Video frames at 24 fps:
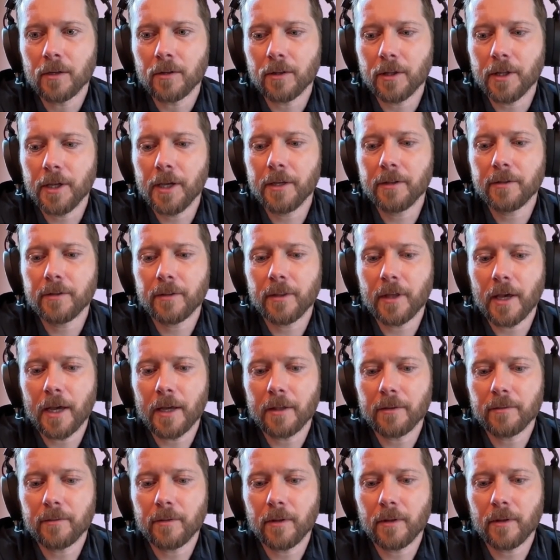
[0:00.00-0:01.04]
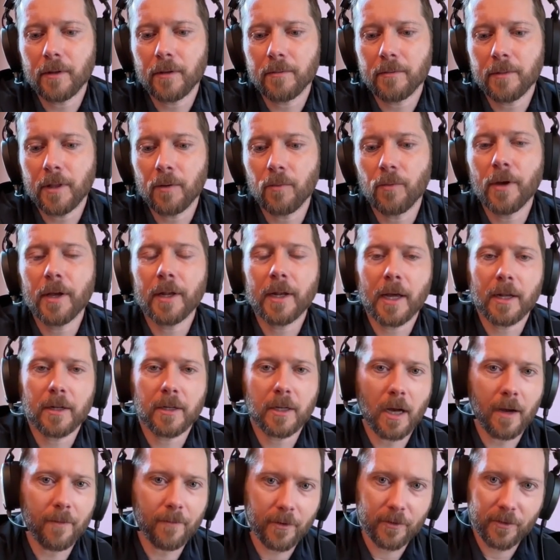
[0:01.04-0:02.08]
leaked that that we
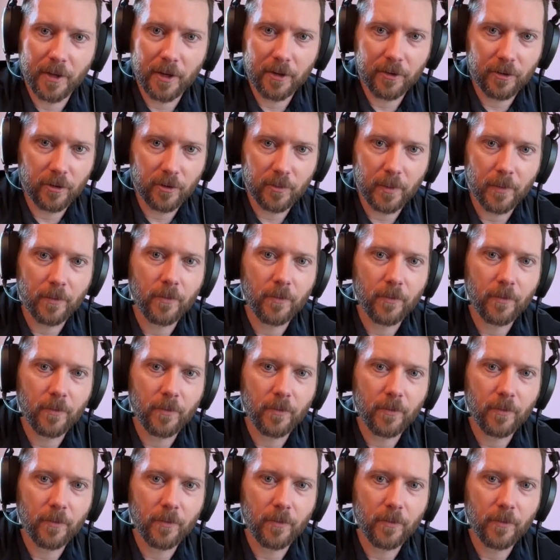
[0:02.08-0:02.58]
had conversations